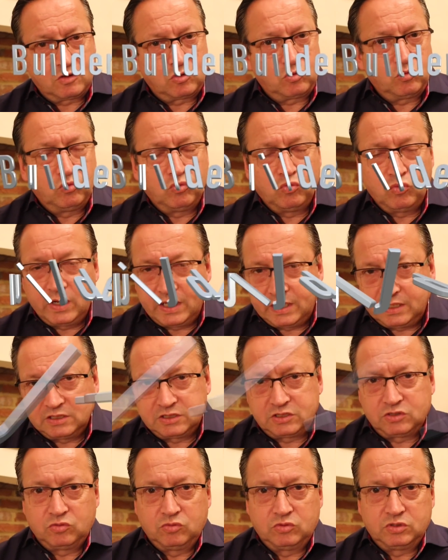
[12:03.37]
Great
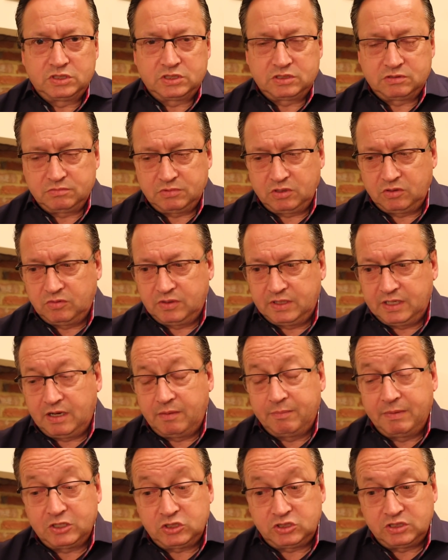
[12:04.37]
source. All right,
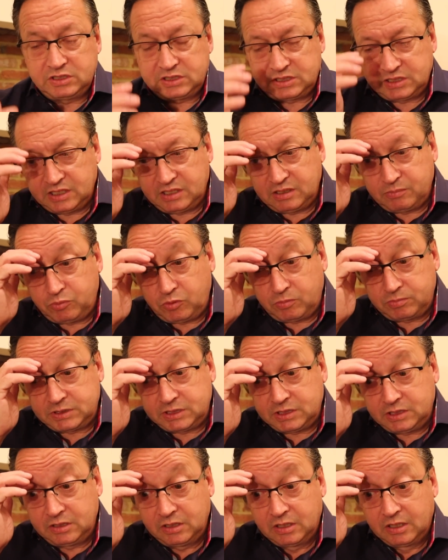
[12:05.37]
I'm actually seeing a
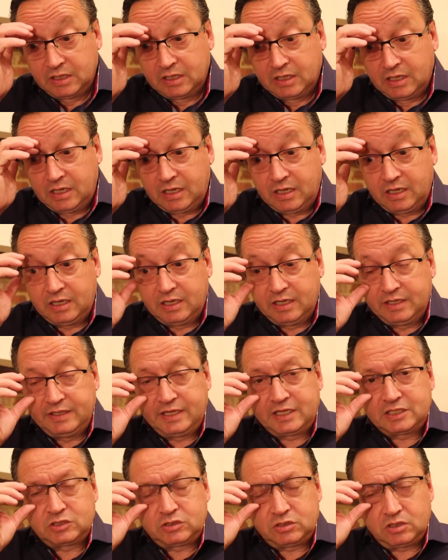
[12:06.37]
property
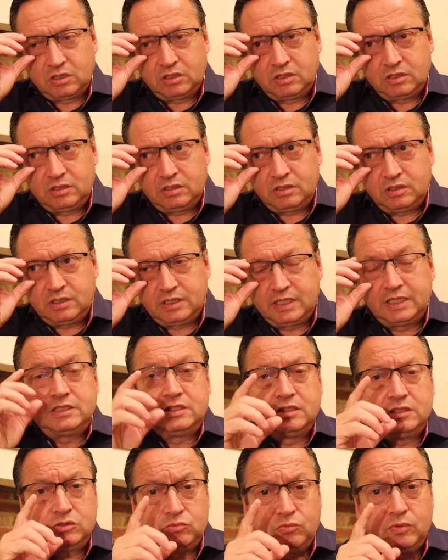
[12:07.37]

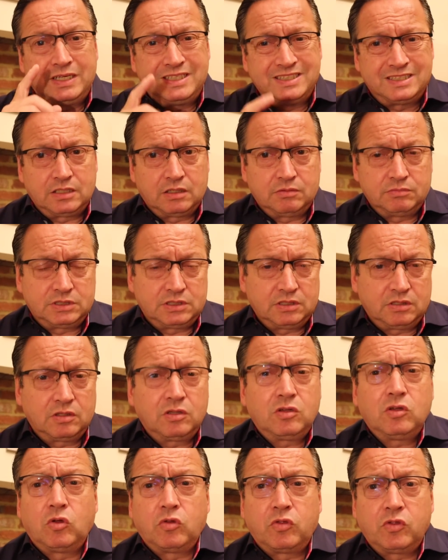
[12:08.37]
later this Wednesday.
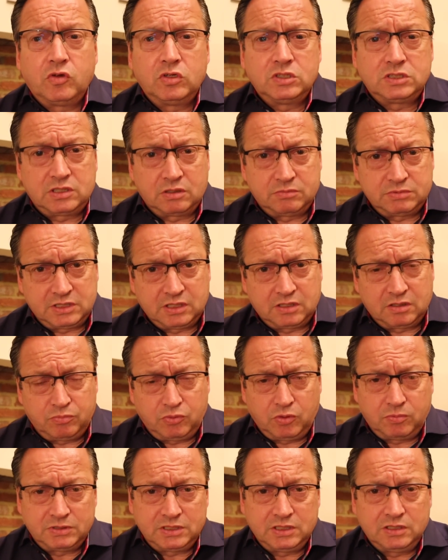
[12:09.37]
Thursday. I'm seeing a
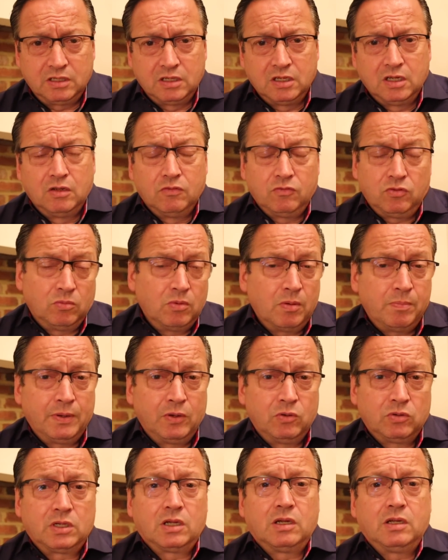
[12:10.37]
property from a
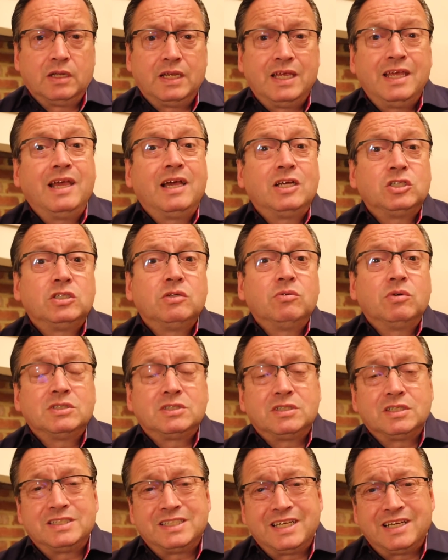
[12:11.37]
builder. He actually
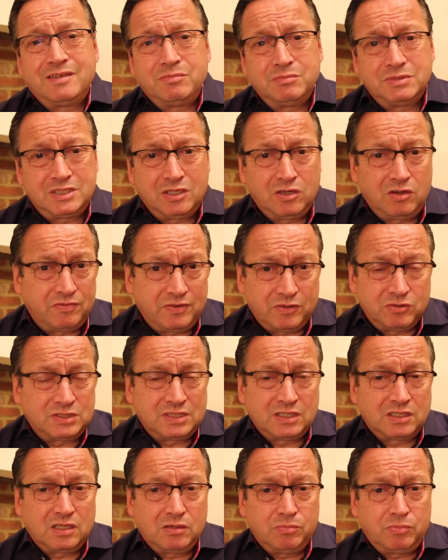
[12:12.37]
wants to sell it himself. He was
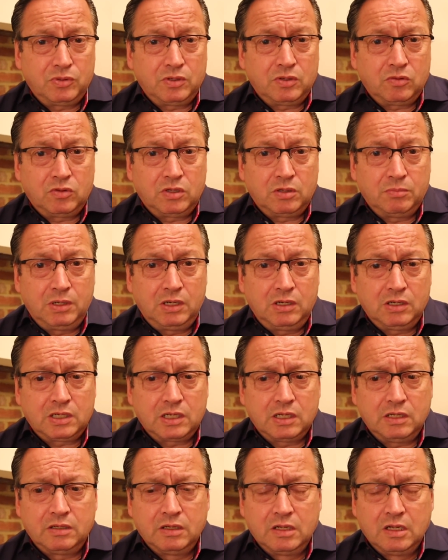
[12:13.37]
thinking of putting it on the
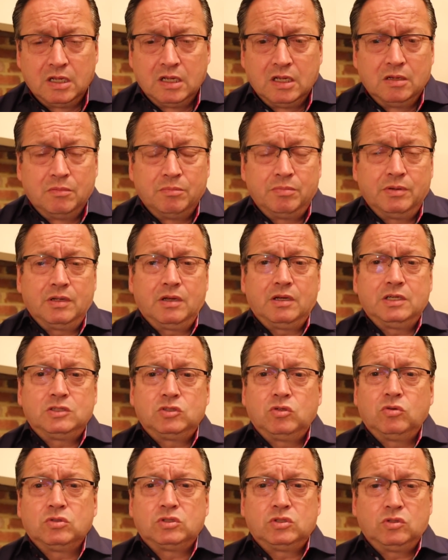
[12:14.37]
market. But I
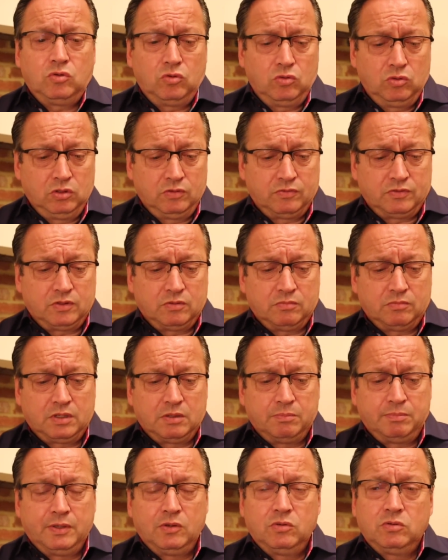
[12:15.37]
talked to all of them:
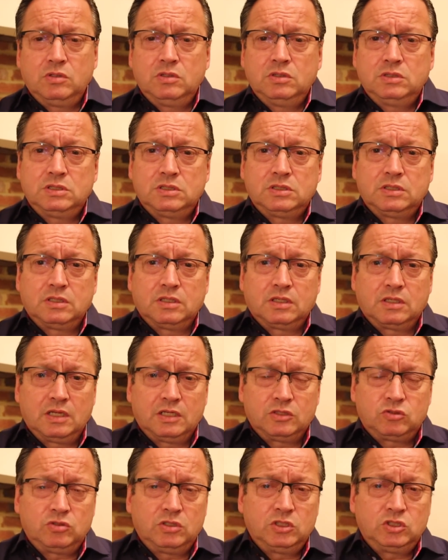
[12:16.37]
the builders, the
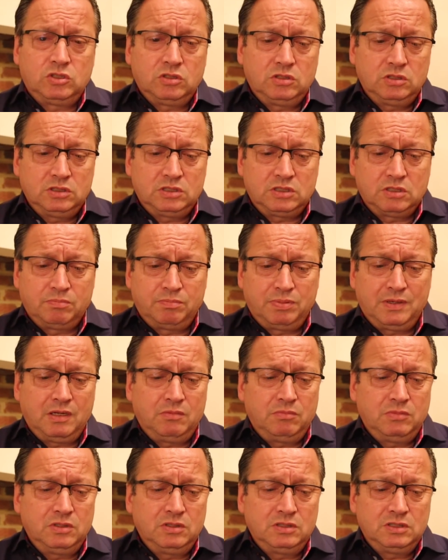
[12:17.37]
electricians, the
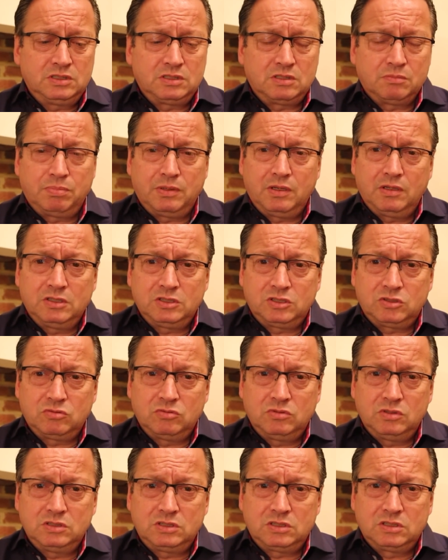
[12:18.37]
plumbers, the
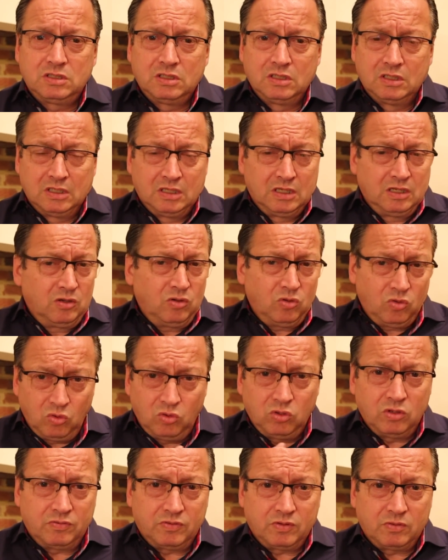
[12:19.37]
plasterers,
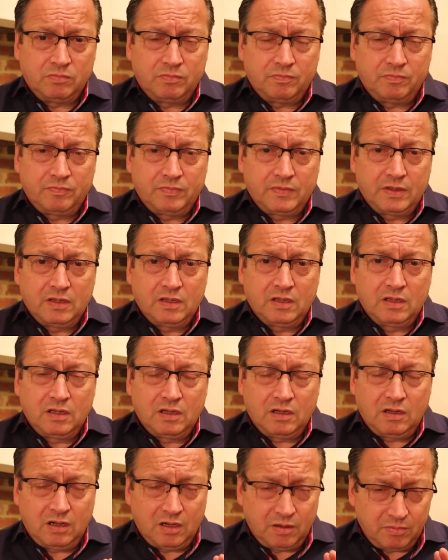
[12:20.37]
all of them.
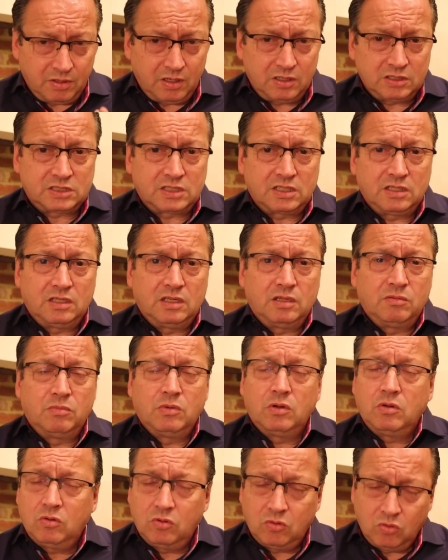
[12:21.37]
I'm asking
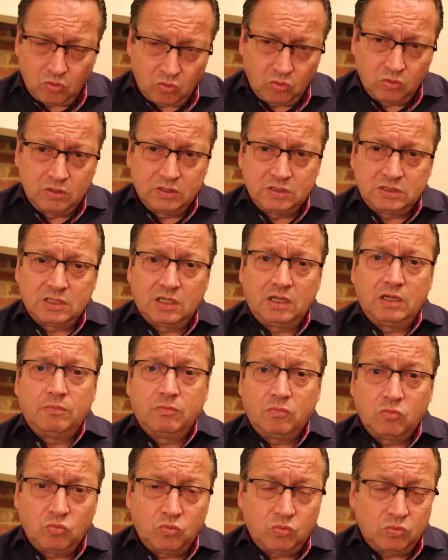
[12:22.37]
them all the
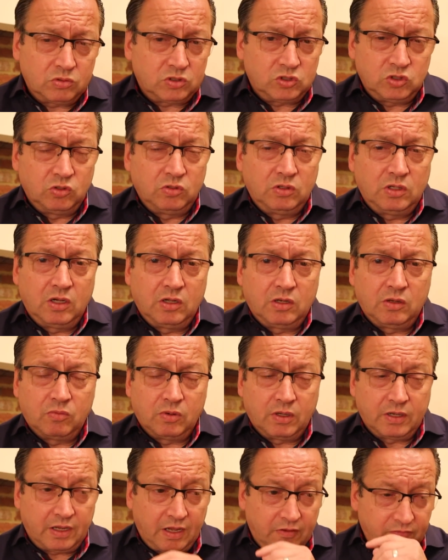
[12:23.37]
time: do you know
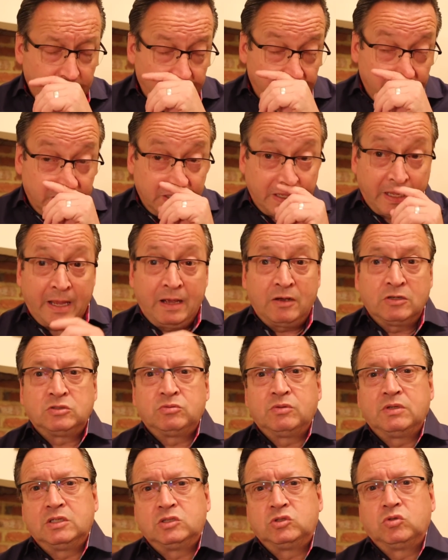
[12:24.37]
anyone? Have you been in a house
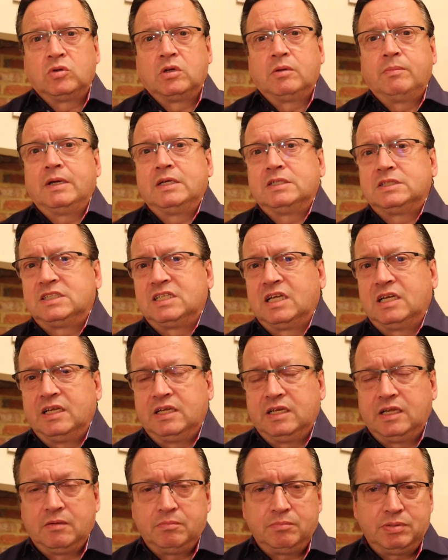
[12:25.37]
where they're talking about
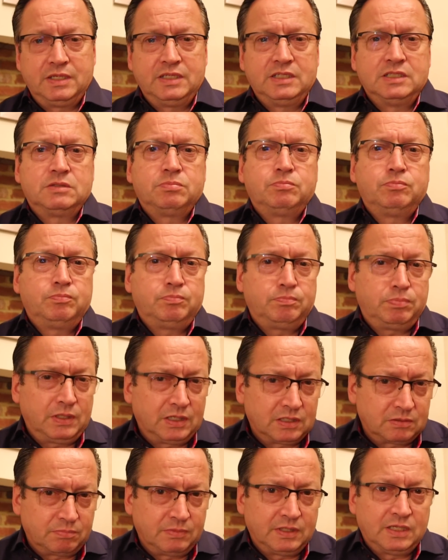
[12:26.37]
selling it? Please
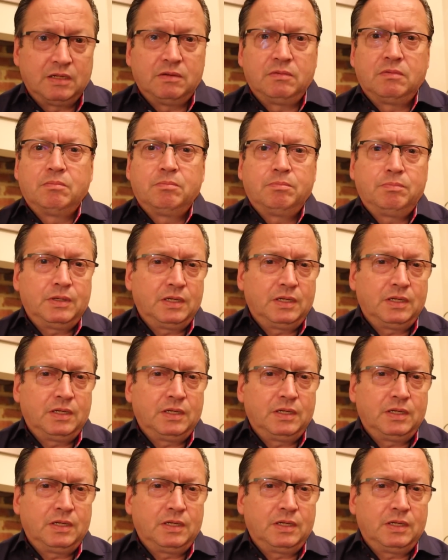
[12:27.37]
plug me in.